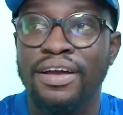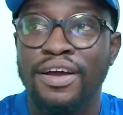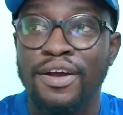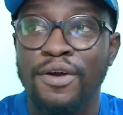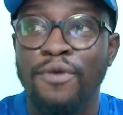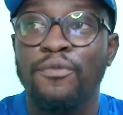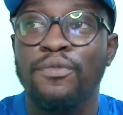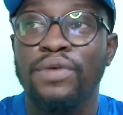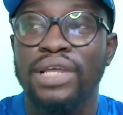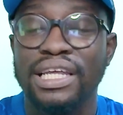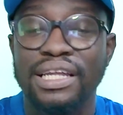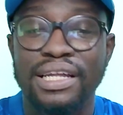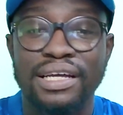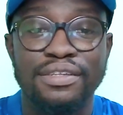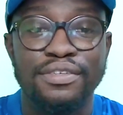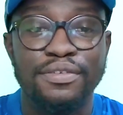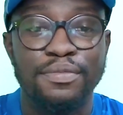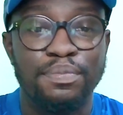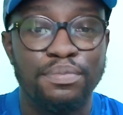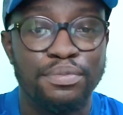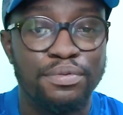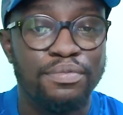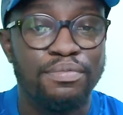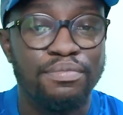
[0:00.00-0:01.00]
we needed
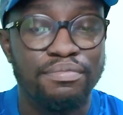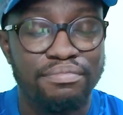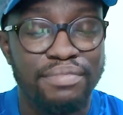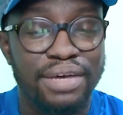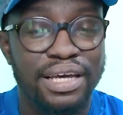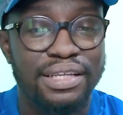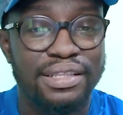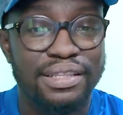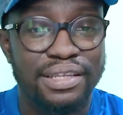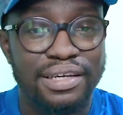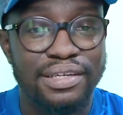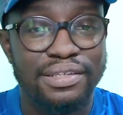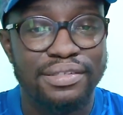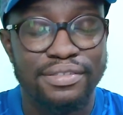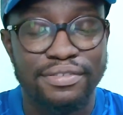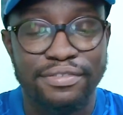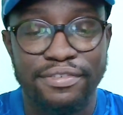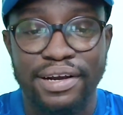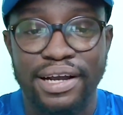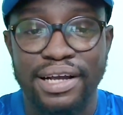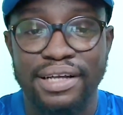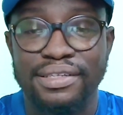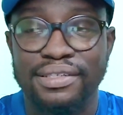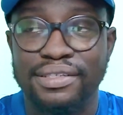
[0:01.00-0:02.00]
to make things
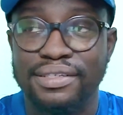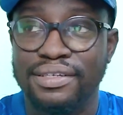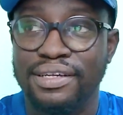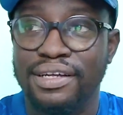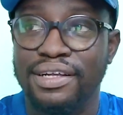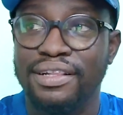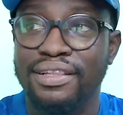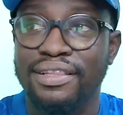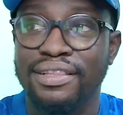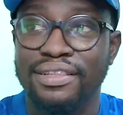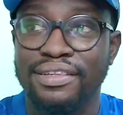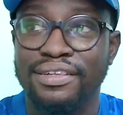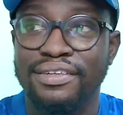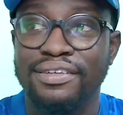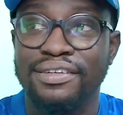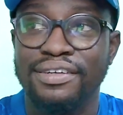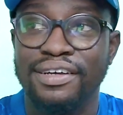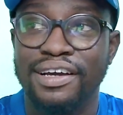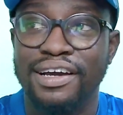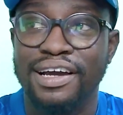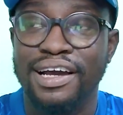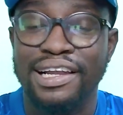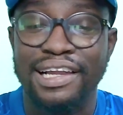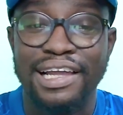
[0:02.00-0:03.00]
right. And
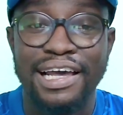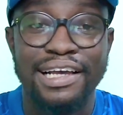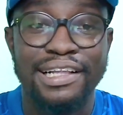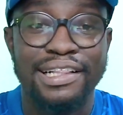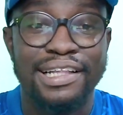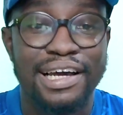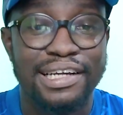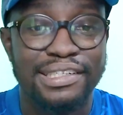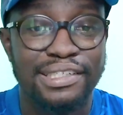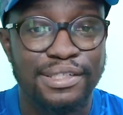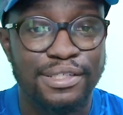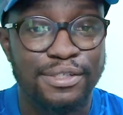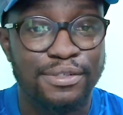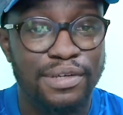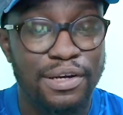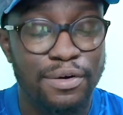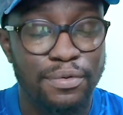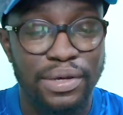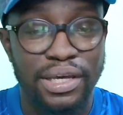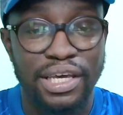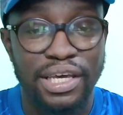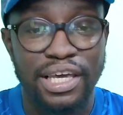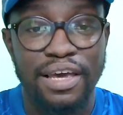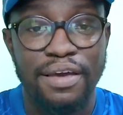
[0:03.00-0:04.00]
I like the attitude that
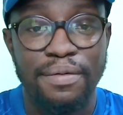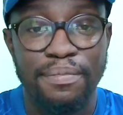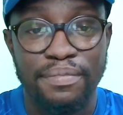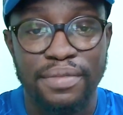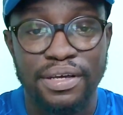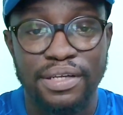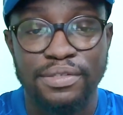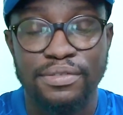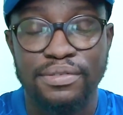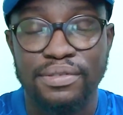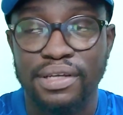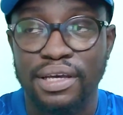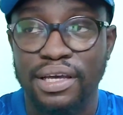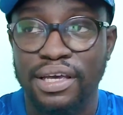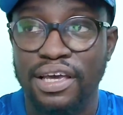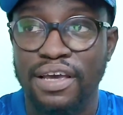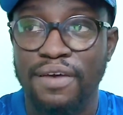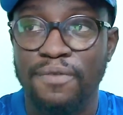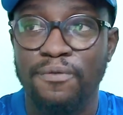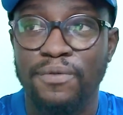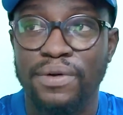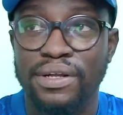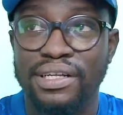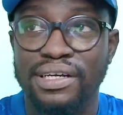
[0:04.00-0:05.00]
we came into the
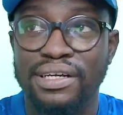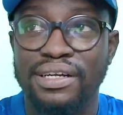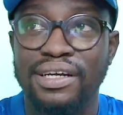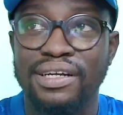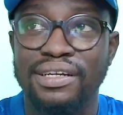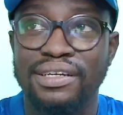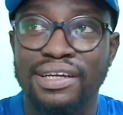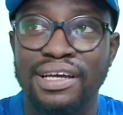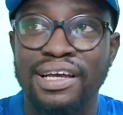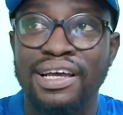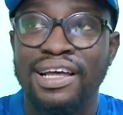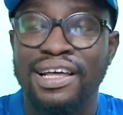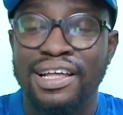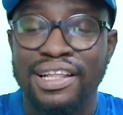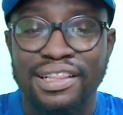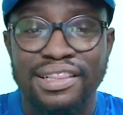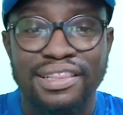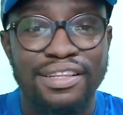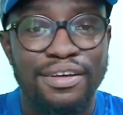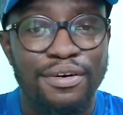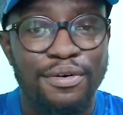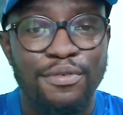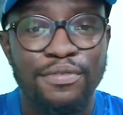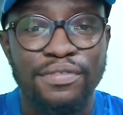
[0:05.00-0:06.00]
game with. And then
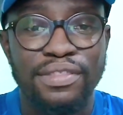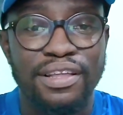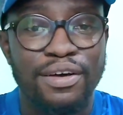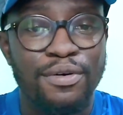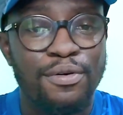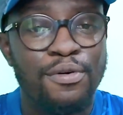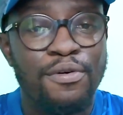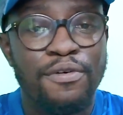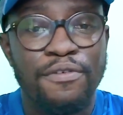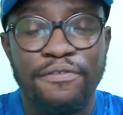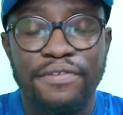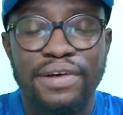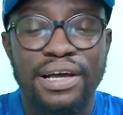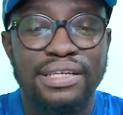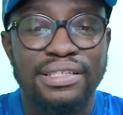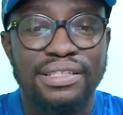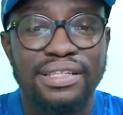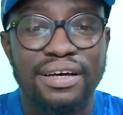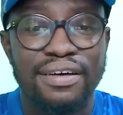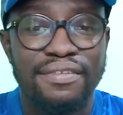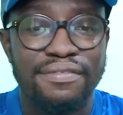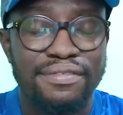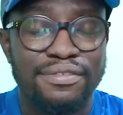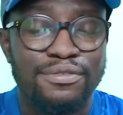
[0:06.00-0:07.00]
the whole first
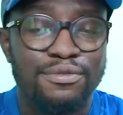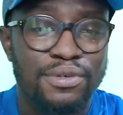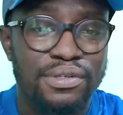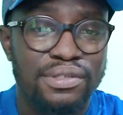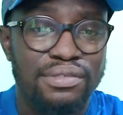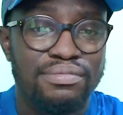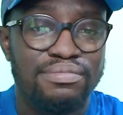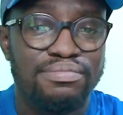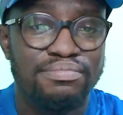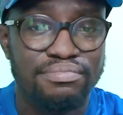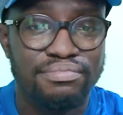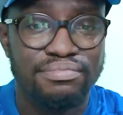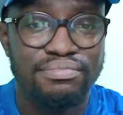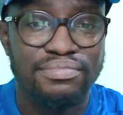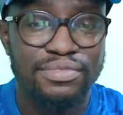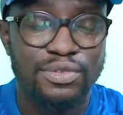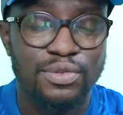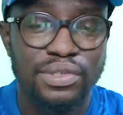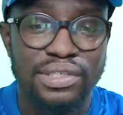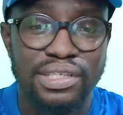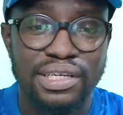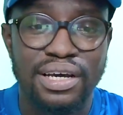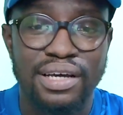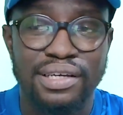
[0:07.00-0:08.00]
half, it
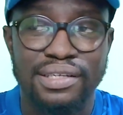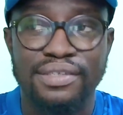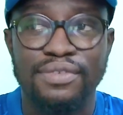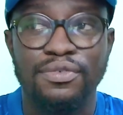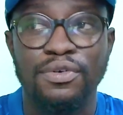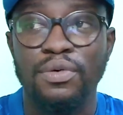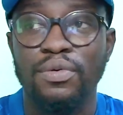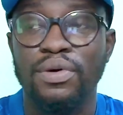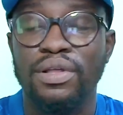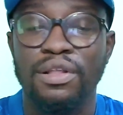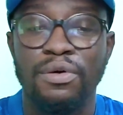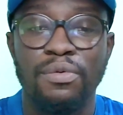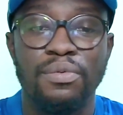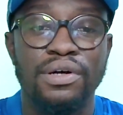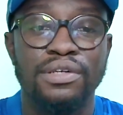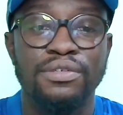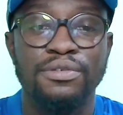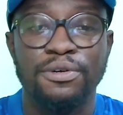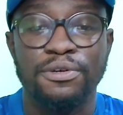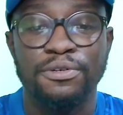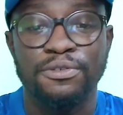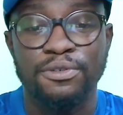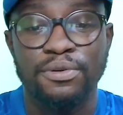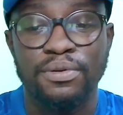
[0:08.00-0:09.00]
was us. We were the ones
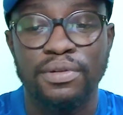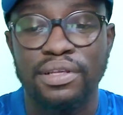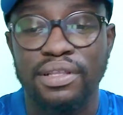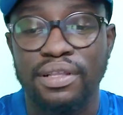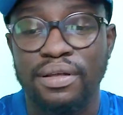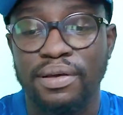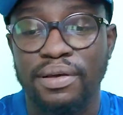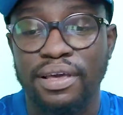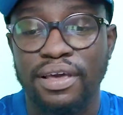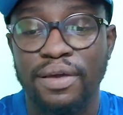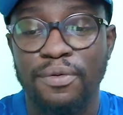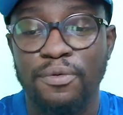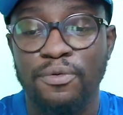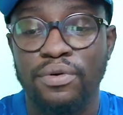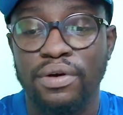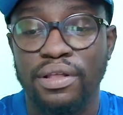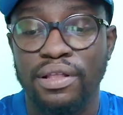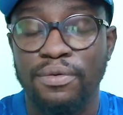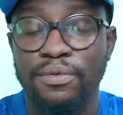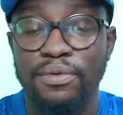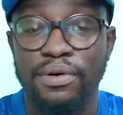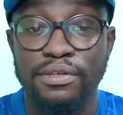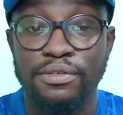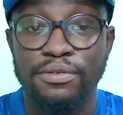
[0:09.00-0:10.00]
controlling the game. We were
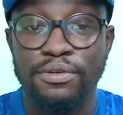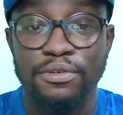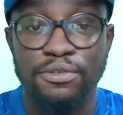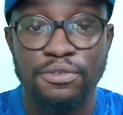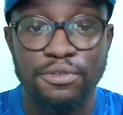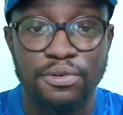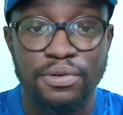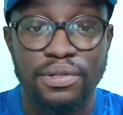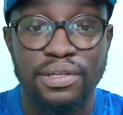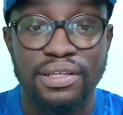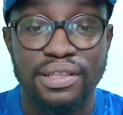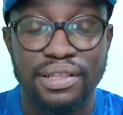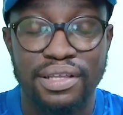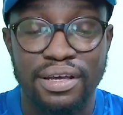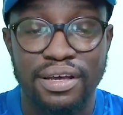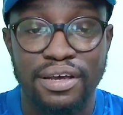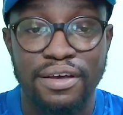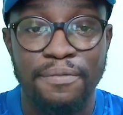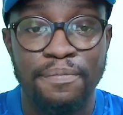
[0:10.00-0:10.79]
the ones controlling the